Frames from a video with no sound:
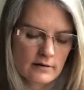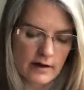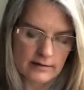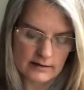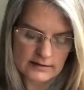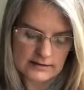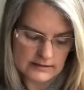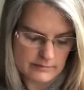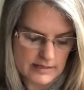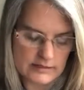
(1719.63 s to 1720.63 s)
I think this is
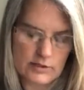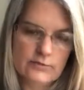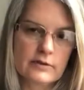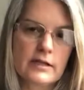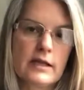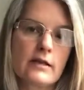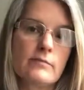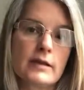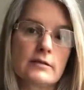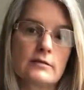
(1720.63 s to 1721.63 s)
a message for the King
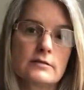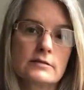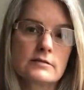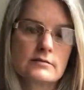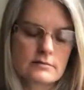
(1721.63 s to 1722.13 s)
of Pentacles.